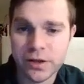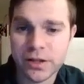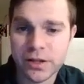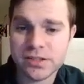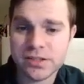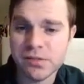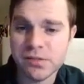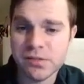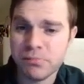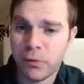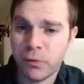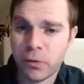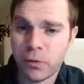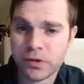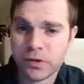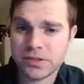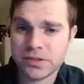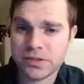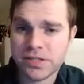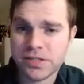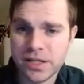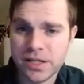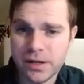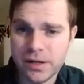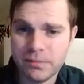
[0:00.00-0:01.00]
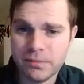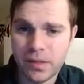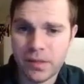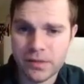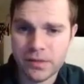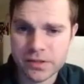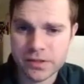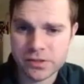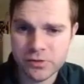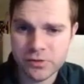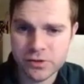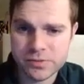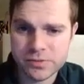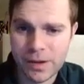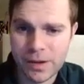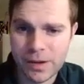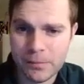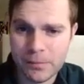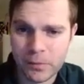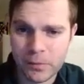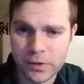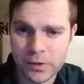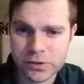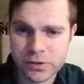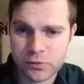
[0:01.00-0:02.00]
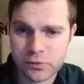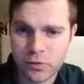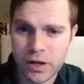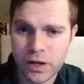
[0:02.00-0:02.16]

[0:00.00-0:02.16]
It's important to him that this newspaper is